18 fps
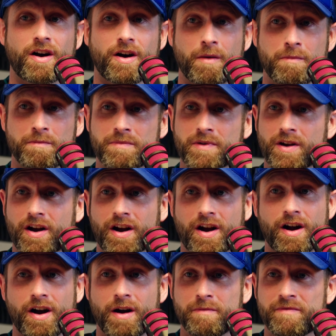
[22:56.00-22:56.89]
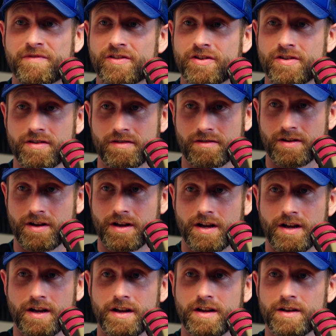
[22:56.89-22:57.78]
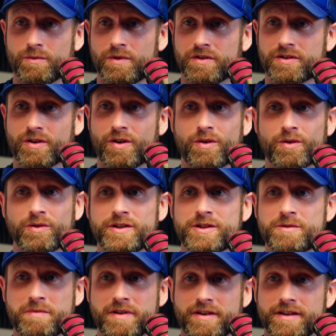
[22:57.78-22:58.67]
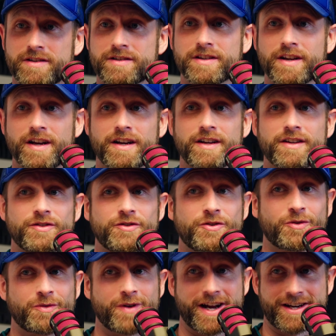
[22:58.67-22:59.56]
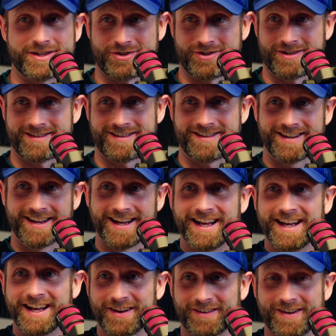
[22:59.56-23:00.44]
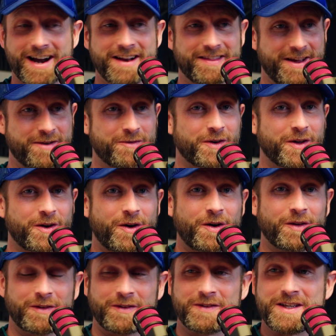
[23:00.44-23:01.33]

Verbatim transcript: com- comfort, want the Holy Spirit's direction, right? They want all of